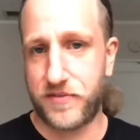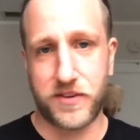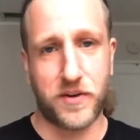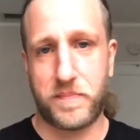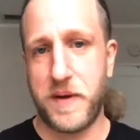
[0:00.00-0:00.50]

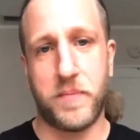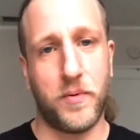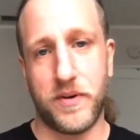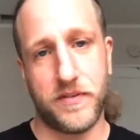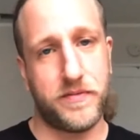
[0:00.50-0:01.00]
So people
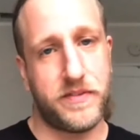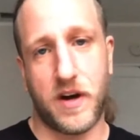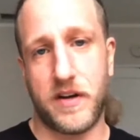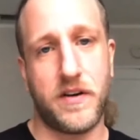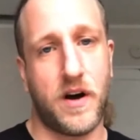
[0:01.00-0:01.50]
would have
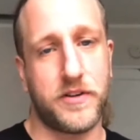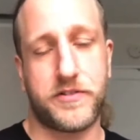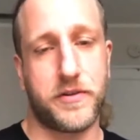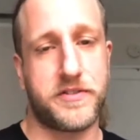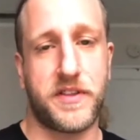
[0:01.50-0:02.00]
done all
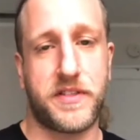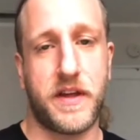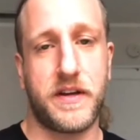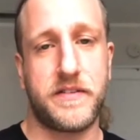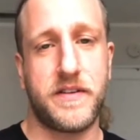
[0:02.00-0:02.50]
sorts of
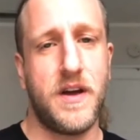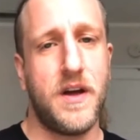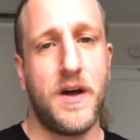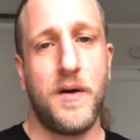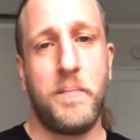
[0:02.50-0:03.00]
things,
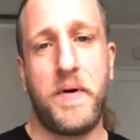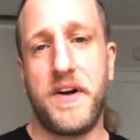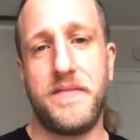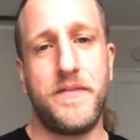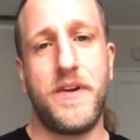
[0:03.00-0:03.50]

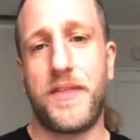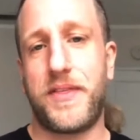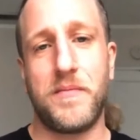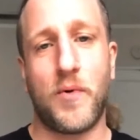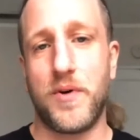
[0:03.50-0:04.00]
but
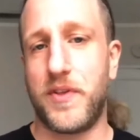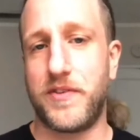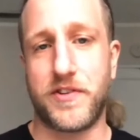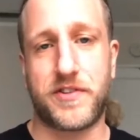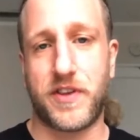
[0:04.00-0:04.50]
nothing more than
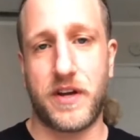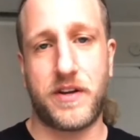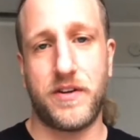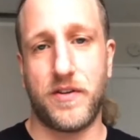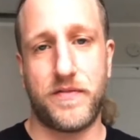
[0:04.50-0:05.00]
just
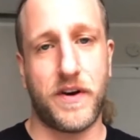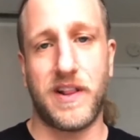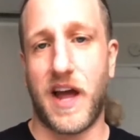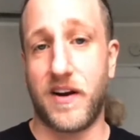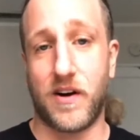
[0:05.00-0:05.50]
like, you know, very
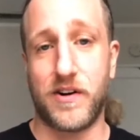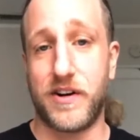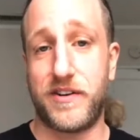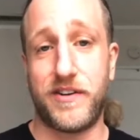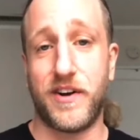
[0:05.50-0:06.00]

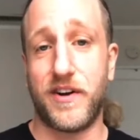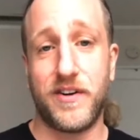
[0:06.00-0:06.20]
lighthearted, you know.